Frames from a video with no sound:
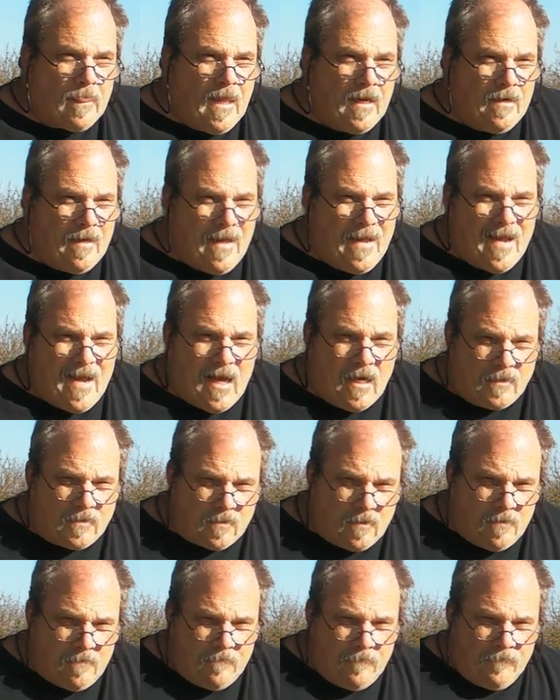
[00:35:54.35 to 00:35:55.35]
and
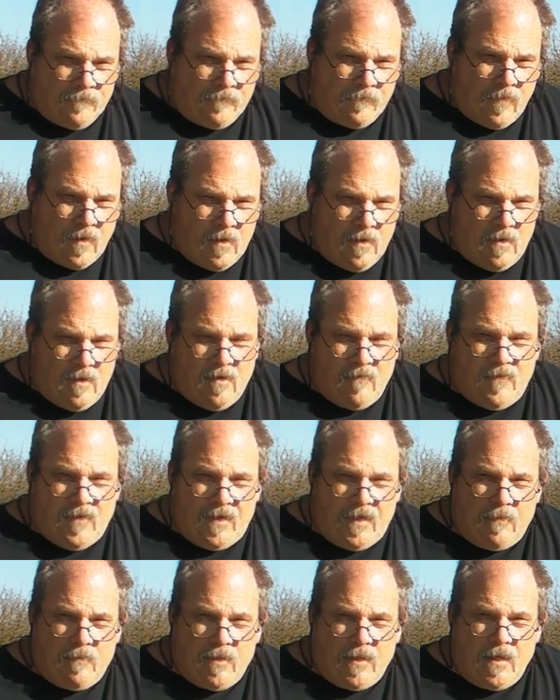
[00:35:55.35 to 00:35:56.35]
ask if
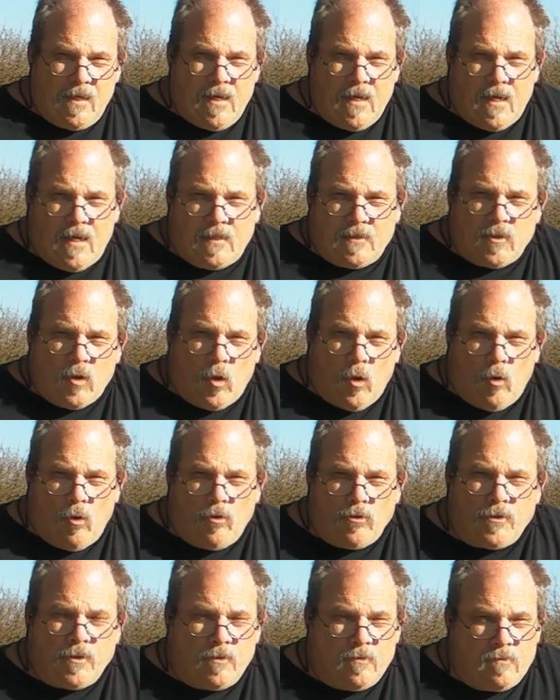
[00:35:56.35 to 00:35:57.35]
anybody has
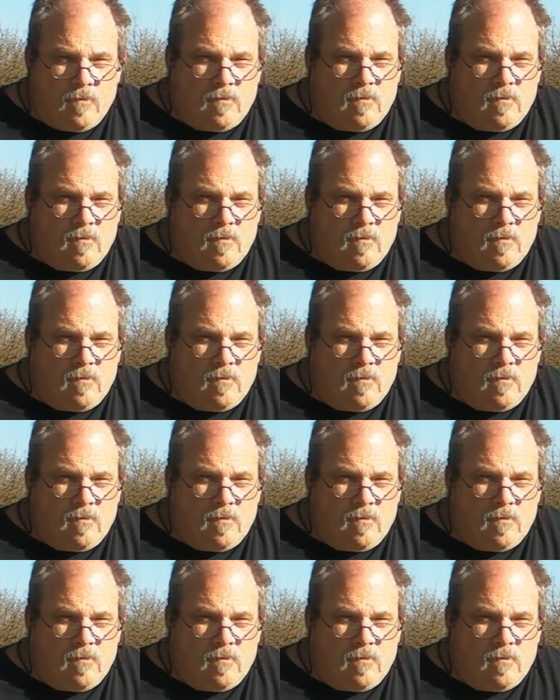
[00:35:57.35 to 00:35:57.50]
old